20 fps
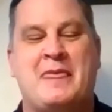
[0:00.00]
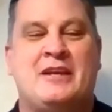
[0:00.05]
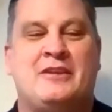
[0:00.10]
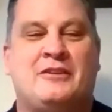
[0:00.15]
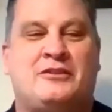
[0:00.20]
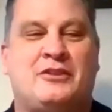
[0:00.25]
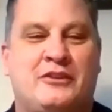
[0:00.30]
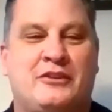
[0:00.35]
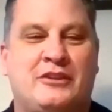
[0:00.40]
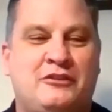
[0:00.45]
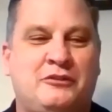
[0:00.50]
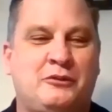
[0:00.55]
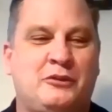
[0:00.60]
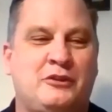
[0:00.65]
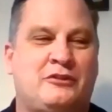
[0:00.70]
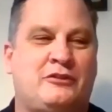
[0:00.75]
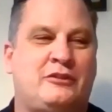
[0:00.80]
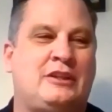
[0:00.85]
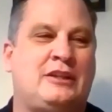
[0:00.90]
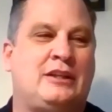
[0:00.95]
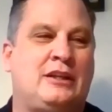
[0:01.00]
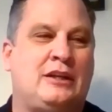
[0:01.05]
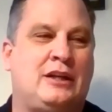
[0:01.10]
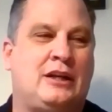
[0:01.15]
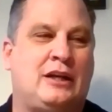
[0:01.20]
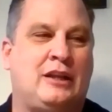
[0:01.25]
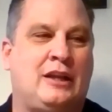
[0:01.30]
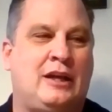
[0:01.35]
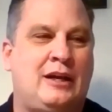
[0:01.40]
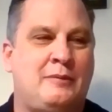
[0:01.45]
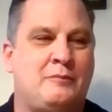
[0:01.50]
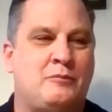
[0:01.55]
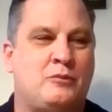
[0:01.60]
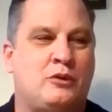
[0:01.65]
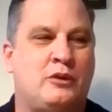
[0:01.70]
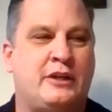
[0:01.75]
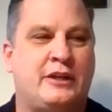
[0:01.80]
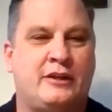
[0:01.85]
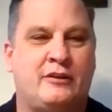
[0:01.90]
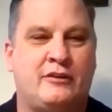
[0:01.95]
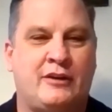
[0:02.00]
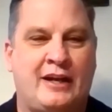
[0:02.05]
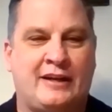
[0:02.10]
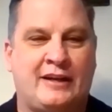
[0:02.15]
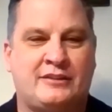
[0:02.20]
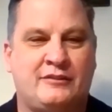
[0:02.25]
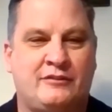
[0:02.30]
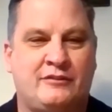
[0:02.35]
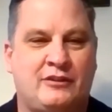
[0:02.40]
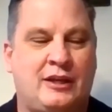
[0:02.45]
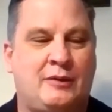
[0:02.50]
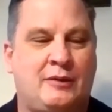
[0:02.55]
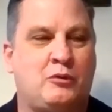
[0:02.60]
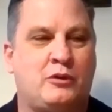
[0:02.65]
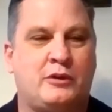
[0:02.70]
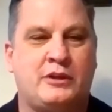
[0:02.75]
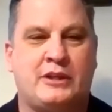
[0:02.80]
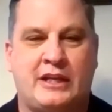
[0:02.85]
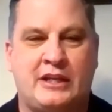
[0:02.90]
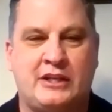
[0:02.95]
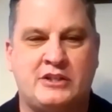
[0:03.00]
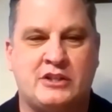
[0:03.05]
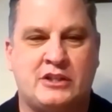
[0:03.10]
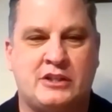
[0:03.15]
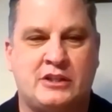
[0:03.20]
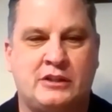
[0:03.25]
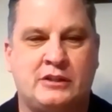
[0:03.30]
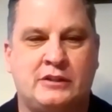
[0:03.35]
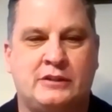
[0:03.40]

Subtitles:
so this was a lot more interactive, a lot more engaging.